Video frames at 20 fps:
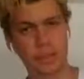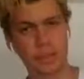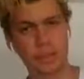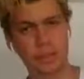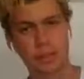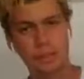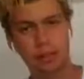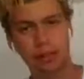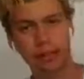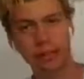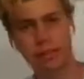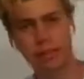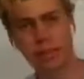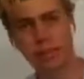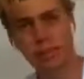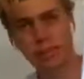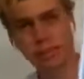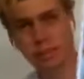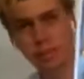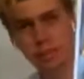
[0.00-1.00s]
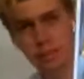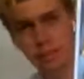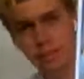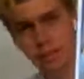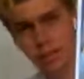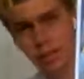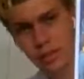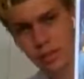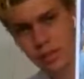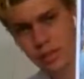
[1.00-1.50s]
out there will. Here's an
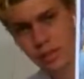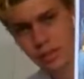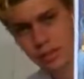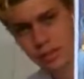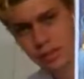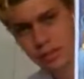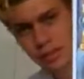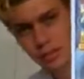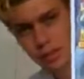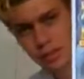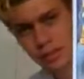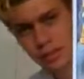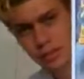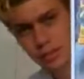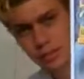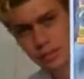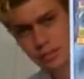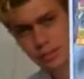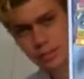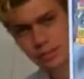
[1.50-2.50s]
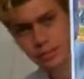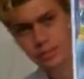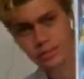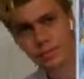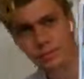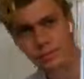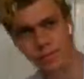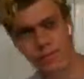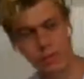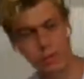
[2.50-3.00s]
Avengers
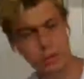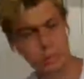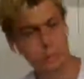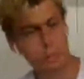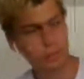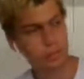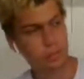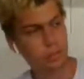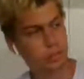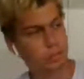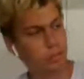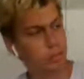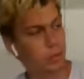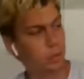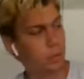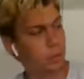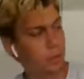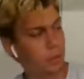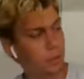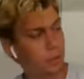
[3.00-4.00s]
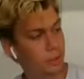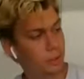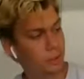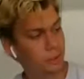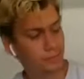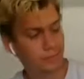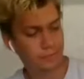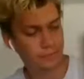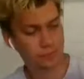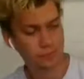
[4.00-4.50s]
number 4,
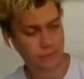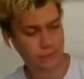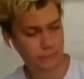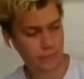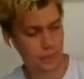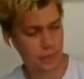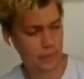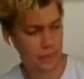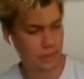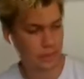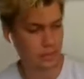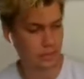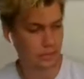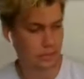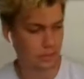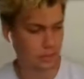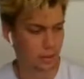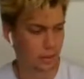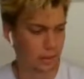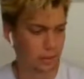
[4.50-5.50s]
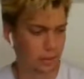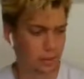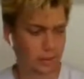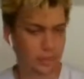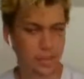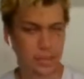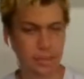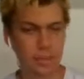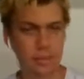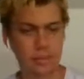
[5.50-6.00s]
and there's only
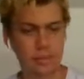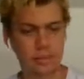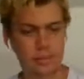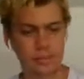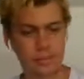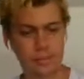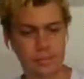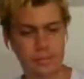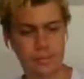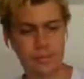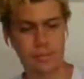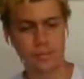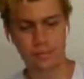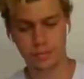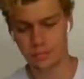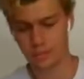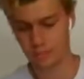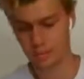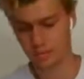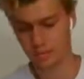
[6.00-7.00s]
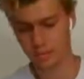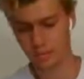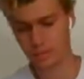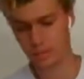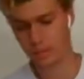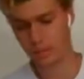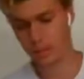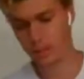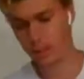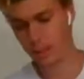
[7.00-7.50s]
13.
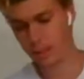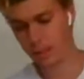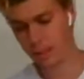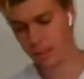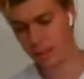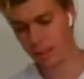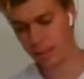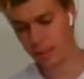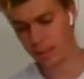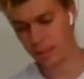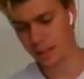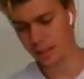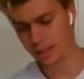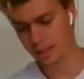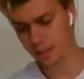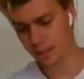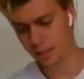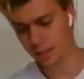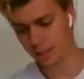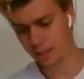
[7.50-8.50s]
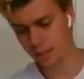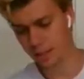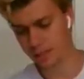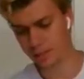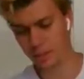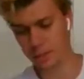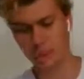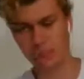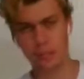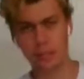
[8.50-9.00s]
And then after that, we have
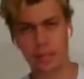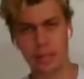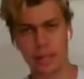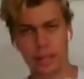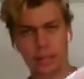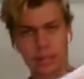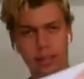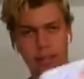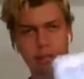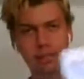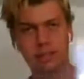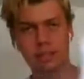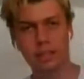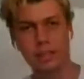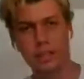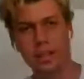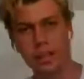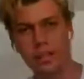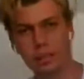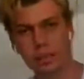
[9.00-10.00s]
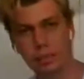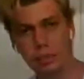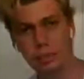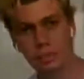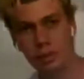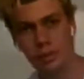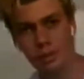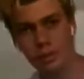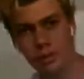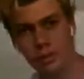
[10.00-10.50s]
Mother Panic, which I got from a
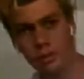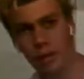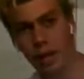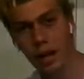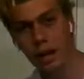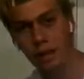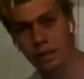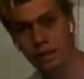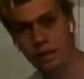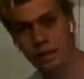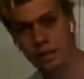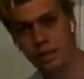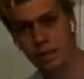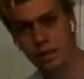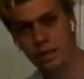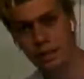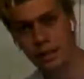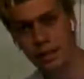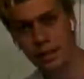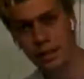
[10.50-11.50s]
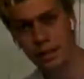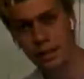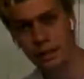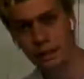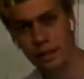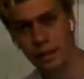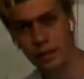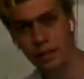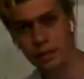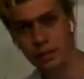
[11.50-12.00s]
mystery box that
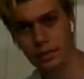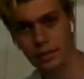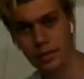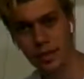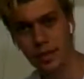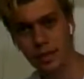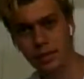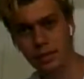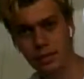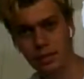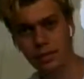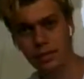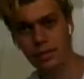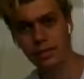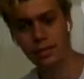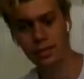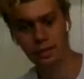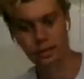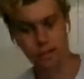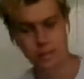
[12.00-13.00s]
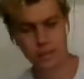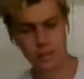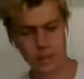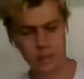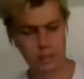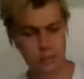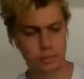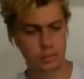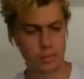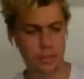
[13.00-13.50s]
I'm getting rid of.
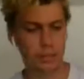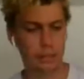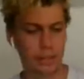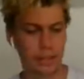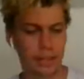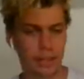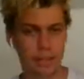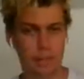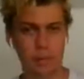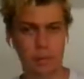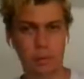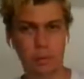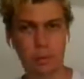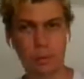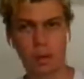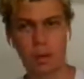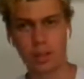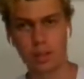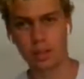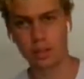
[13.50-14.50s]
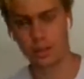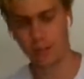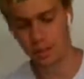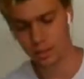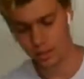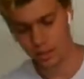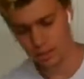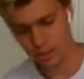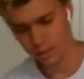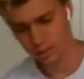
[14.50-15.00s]
Mother Panic number
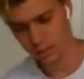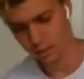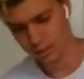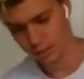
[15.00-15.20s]
1.